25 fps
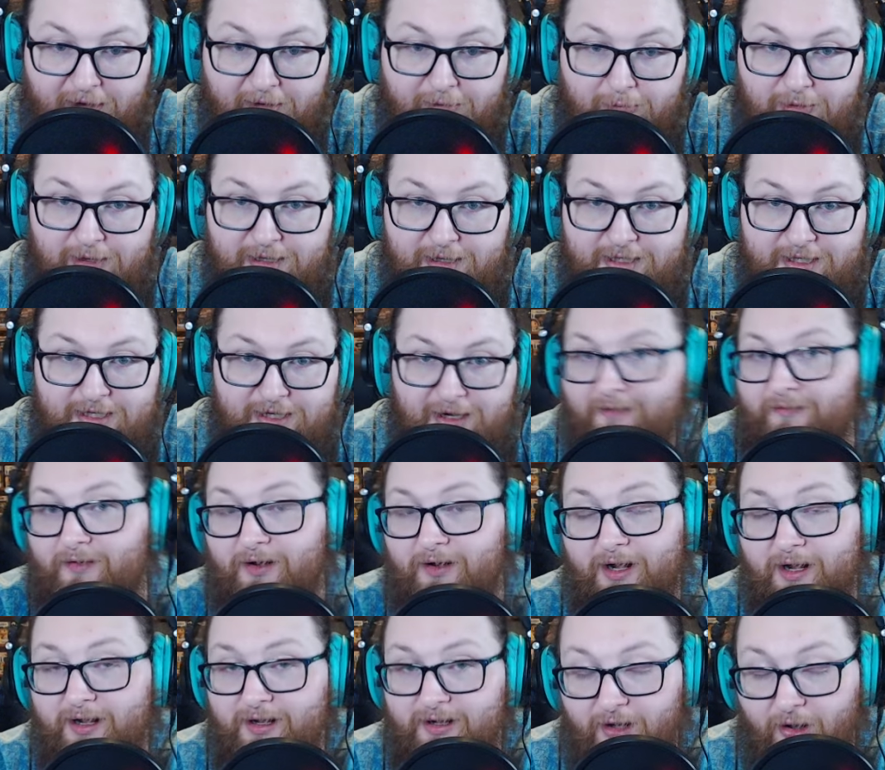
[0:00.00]
which, if you
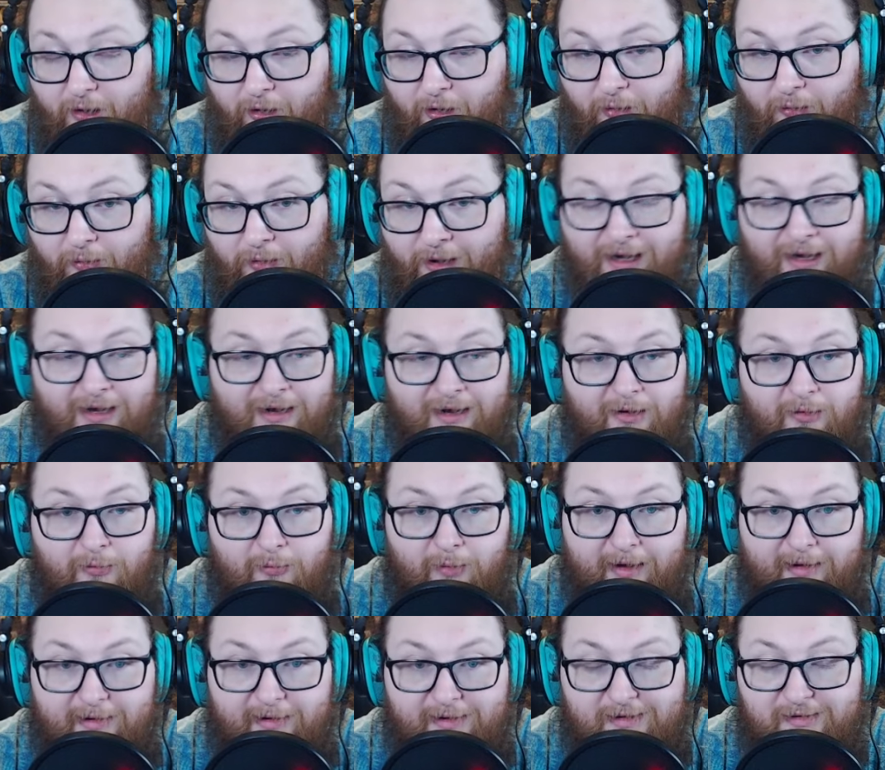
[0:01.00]
didn't know,
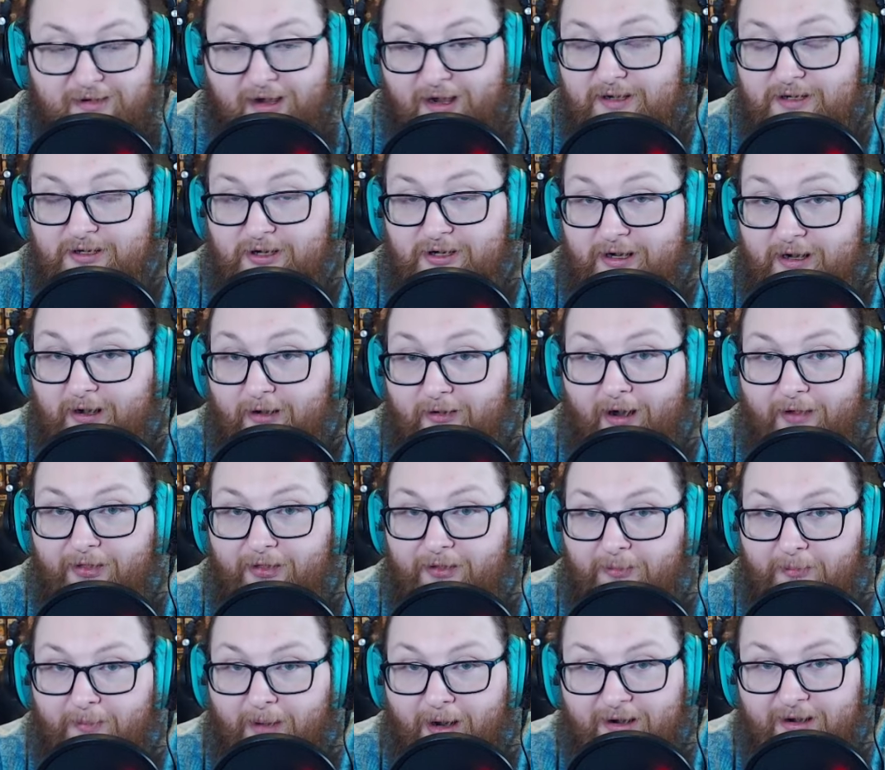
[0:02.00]
when Sky Striker got their
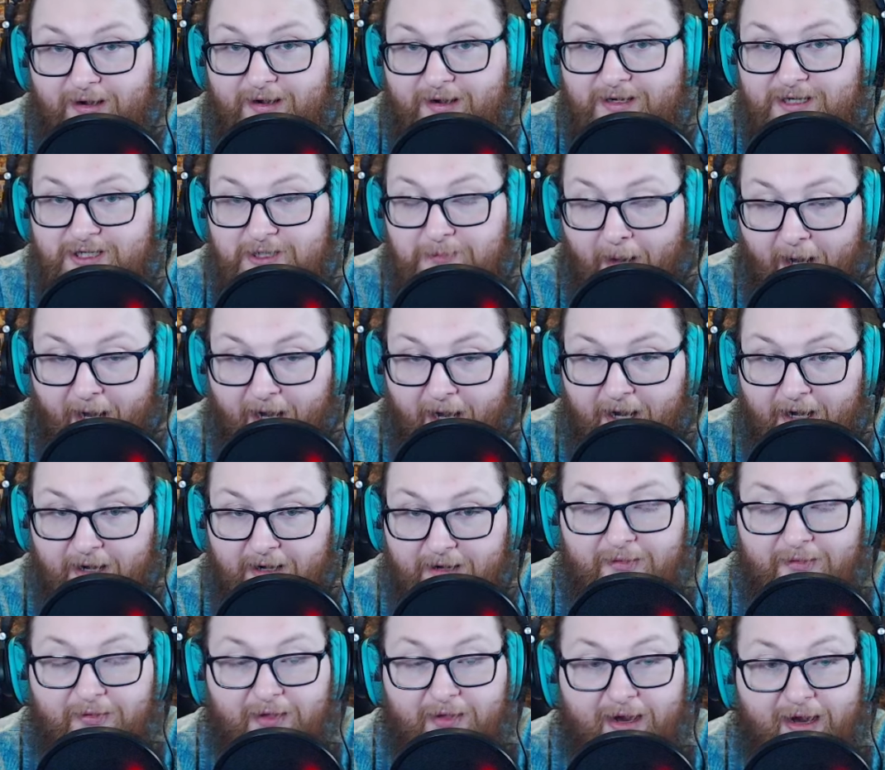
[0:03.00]
manga in Japan,
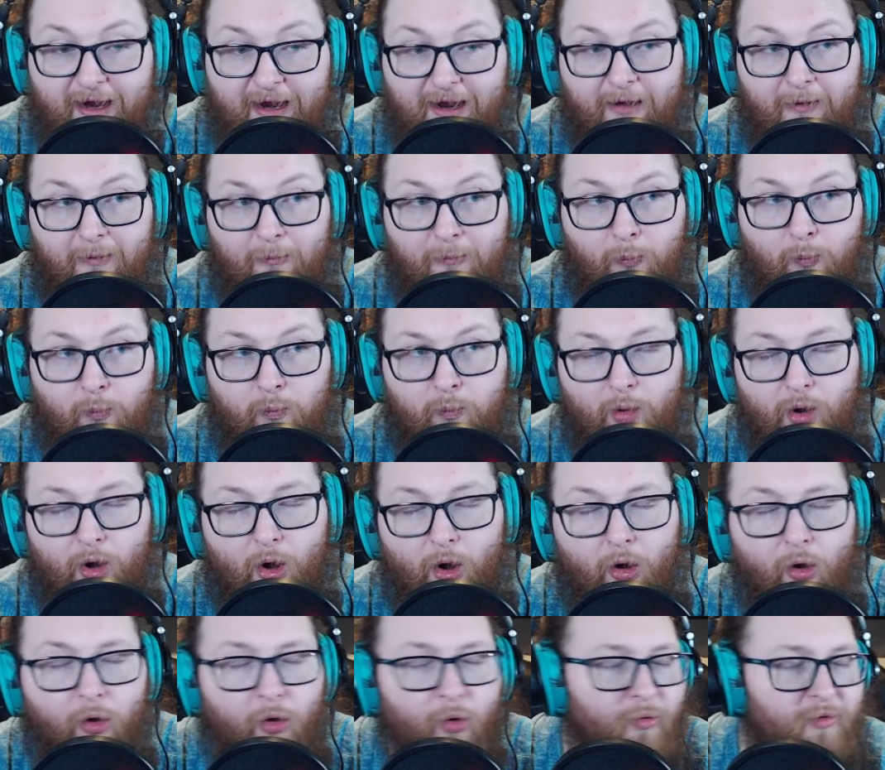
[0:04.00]
got a
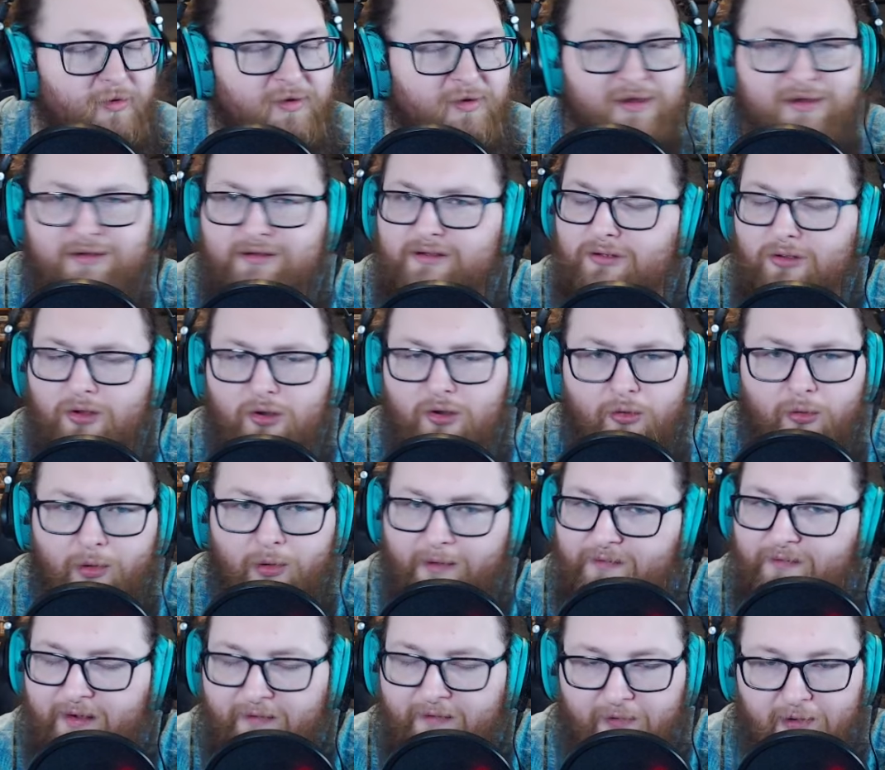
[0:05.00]
whole slew
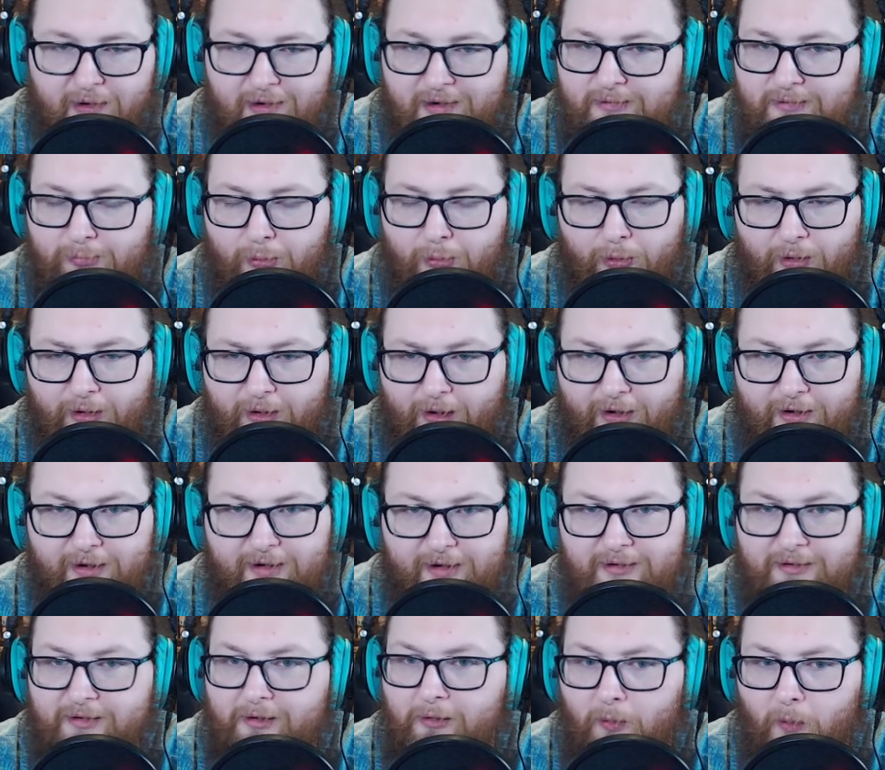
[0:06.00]
of different support cards
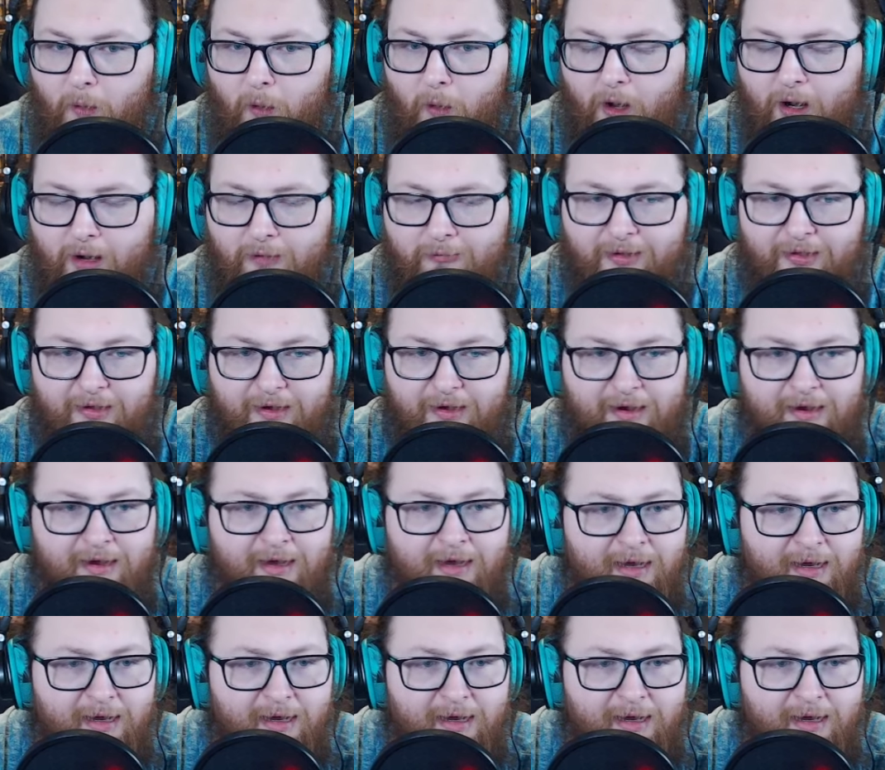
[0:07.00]
to go along with it.